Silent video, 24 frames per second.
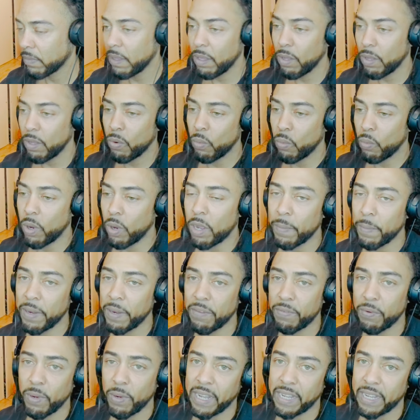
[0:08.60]
Welcome
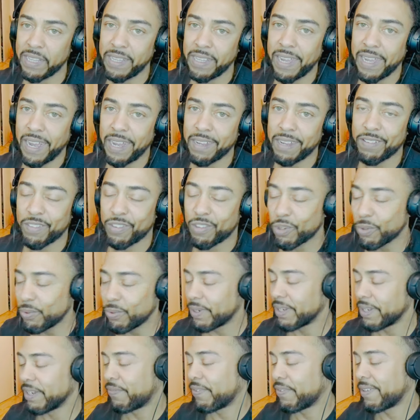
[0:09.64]
everyone, how you guys
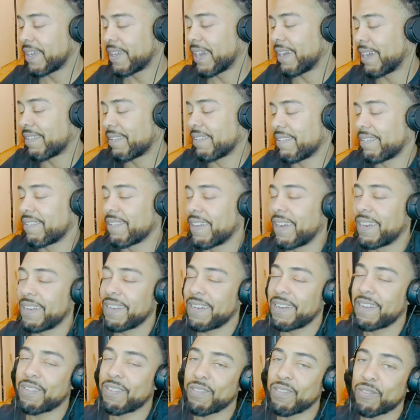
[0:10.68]
doing? If you guys inside,
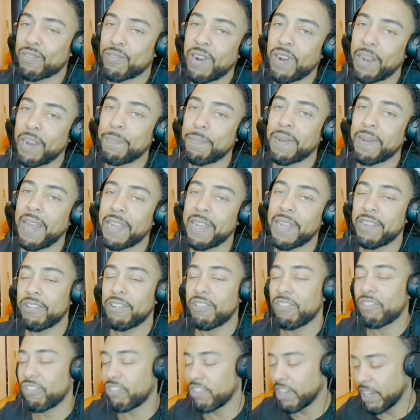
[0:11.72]
hit that subscribe, like,
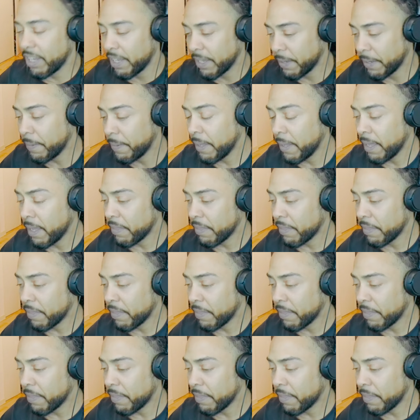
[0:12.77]
share.